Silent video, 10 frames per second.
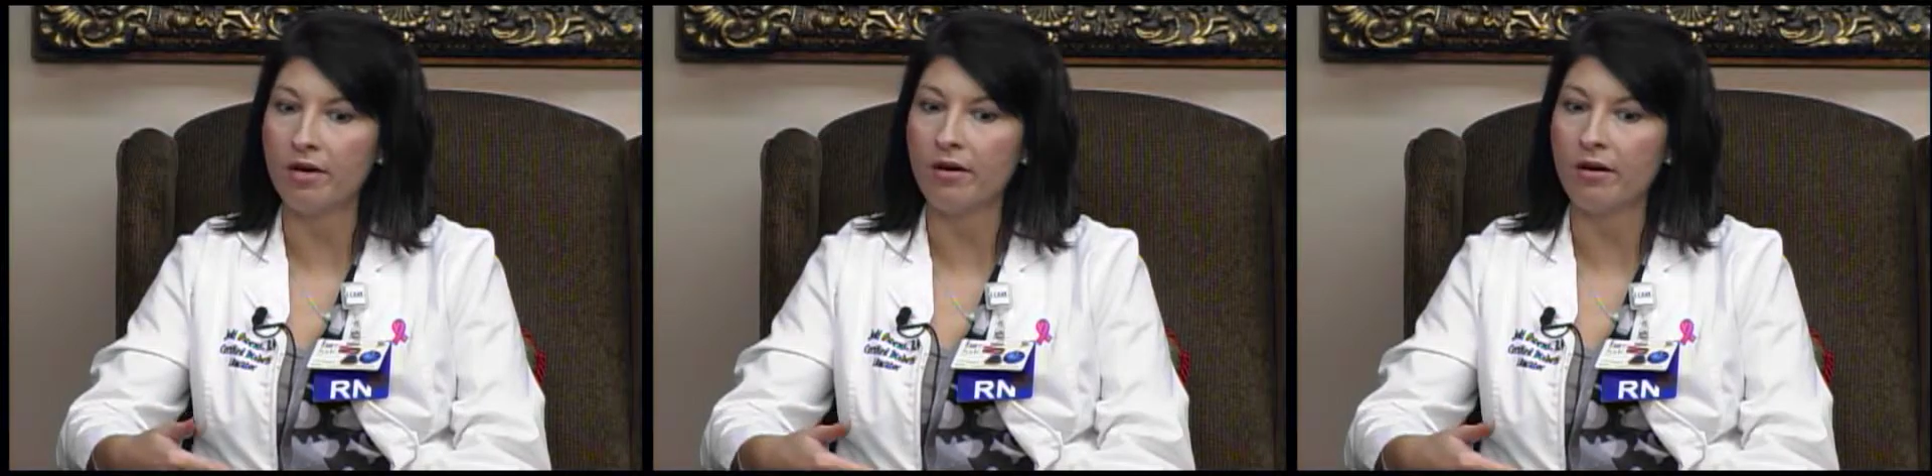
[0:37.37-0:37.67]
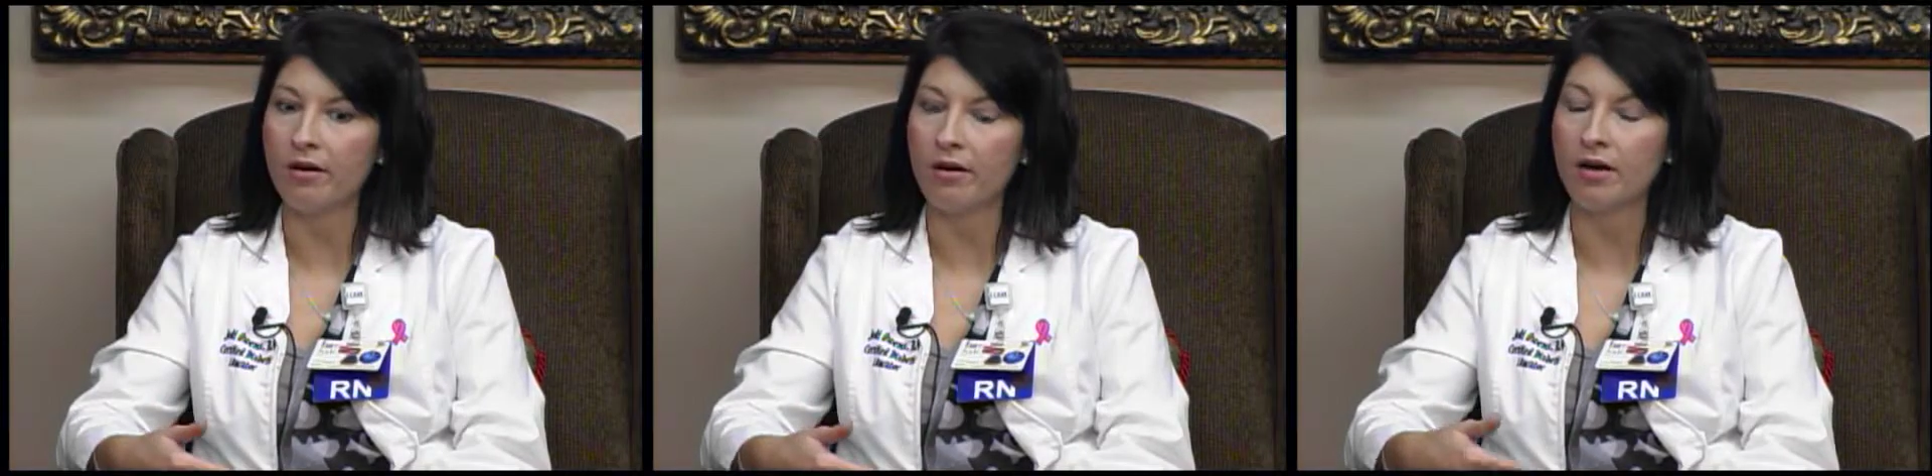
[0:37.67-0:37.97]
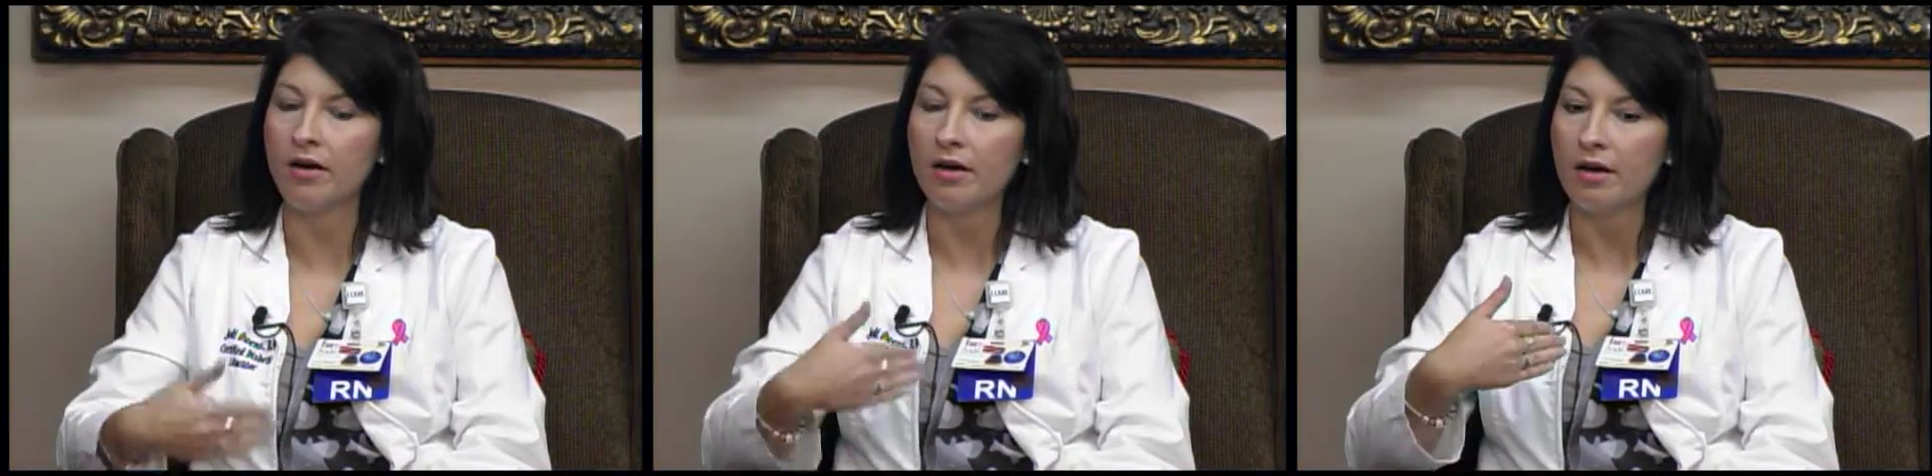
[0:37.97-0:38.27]
we
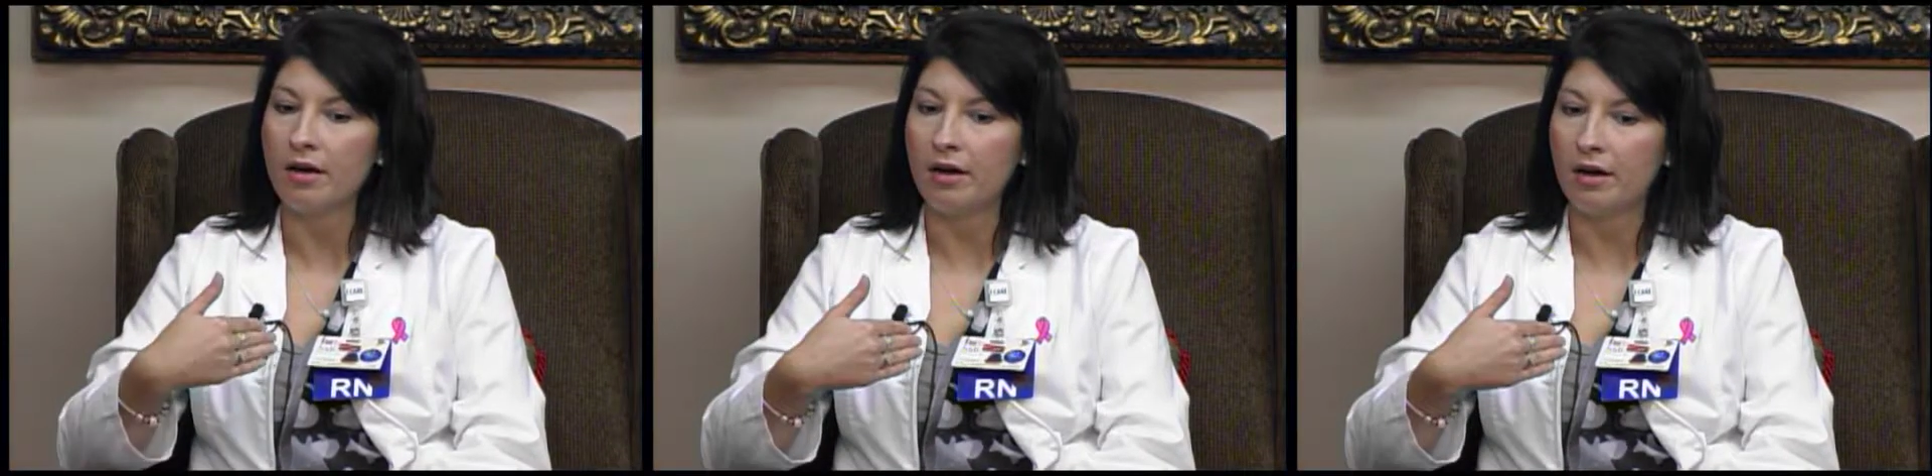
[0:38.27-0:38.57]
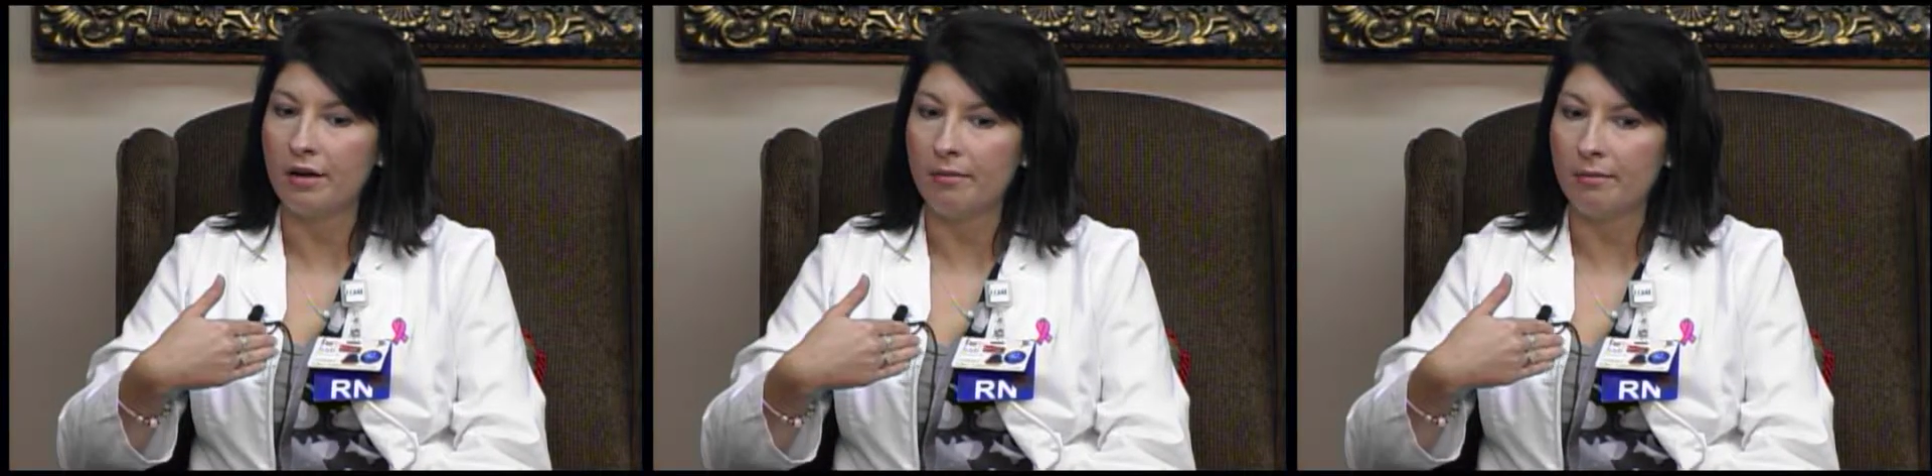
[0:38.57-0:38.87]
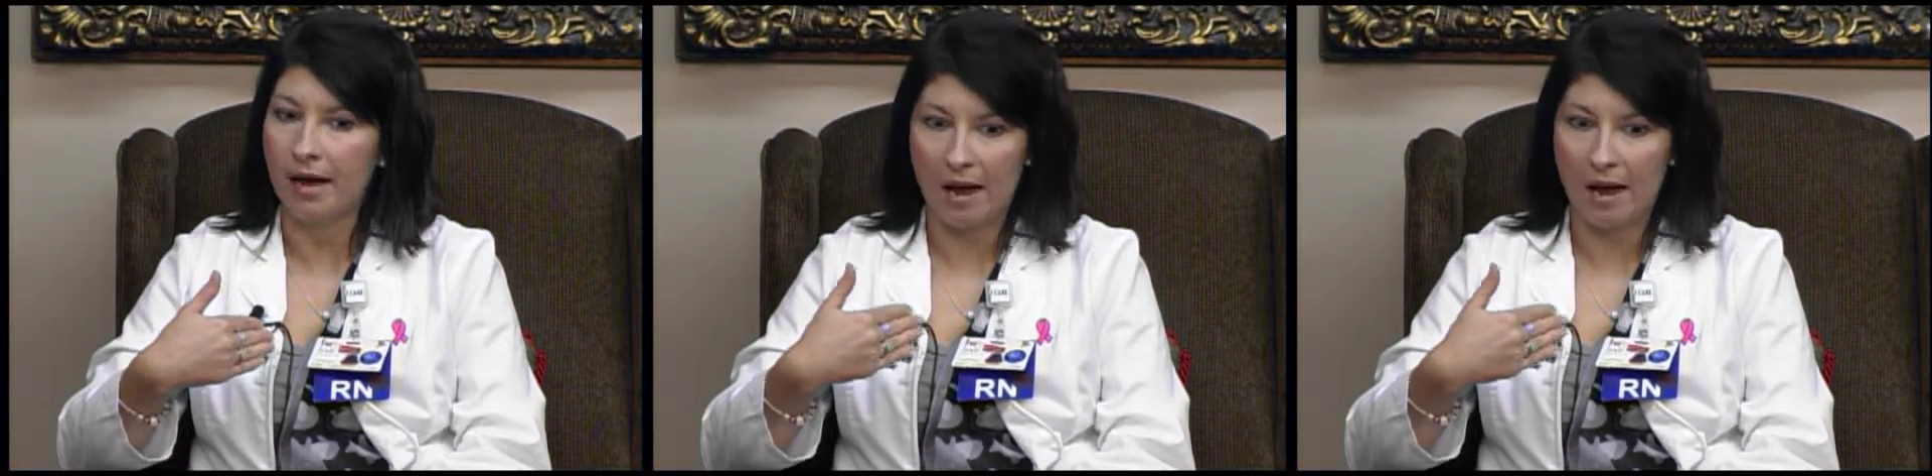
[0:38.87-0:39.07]
are, um,